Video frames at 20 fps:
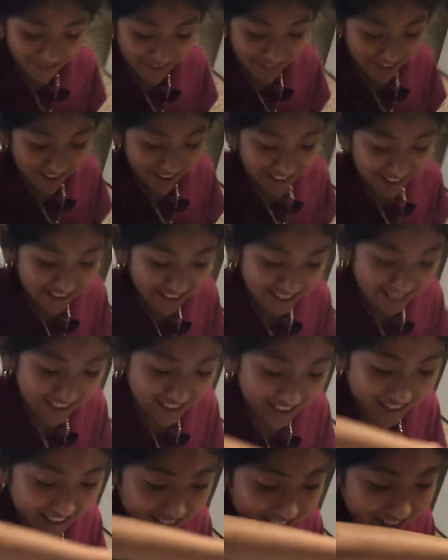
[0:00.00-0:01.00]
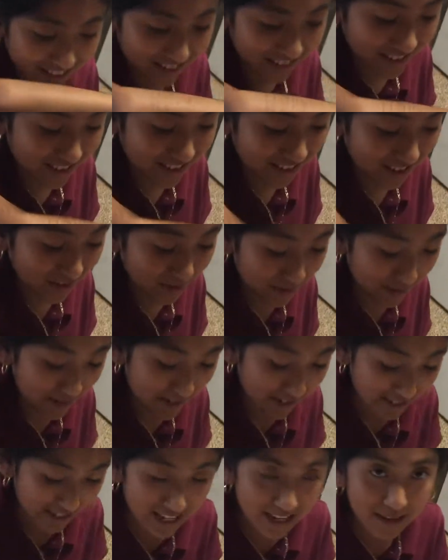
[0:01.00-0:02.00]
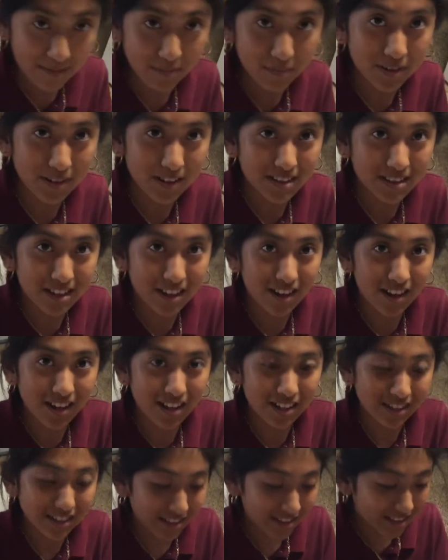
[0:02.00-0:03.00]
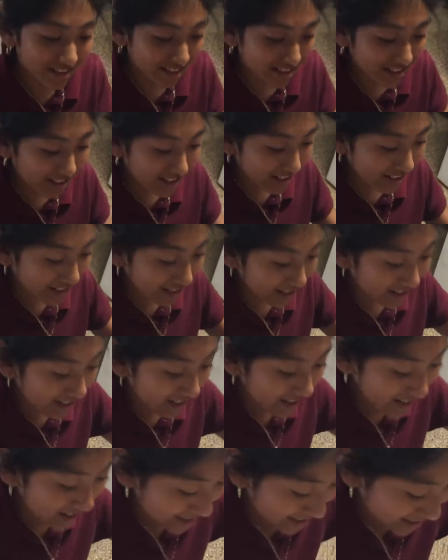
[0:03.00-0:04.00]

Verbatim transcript: First, you go to the back and put on your sticker